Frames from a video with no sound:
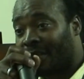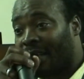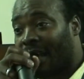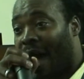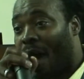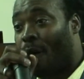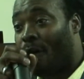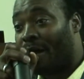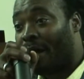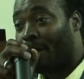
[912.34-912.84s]

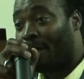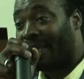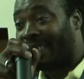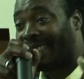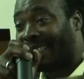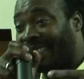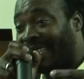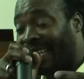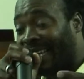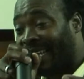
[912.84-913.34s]
I want to be
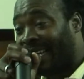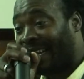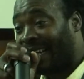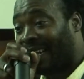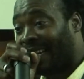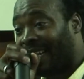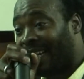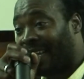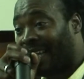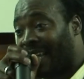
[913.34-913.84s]

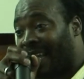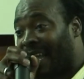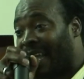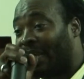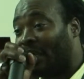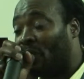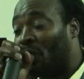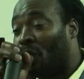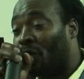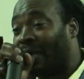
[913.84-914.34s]
still
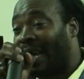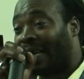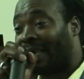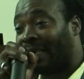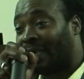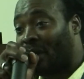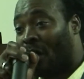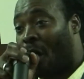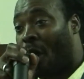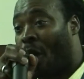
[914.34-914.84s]
and know
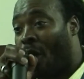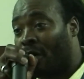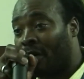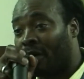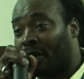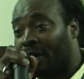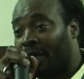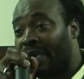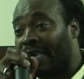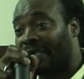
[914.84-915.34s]
that
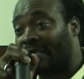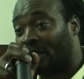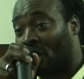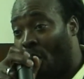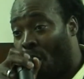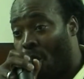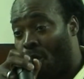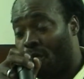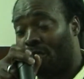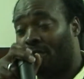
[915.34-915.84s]
God is
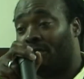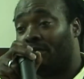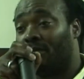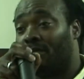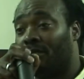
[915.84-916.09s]
good.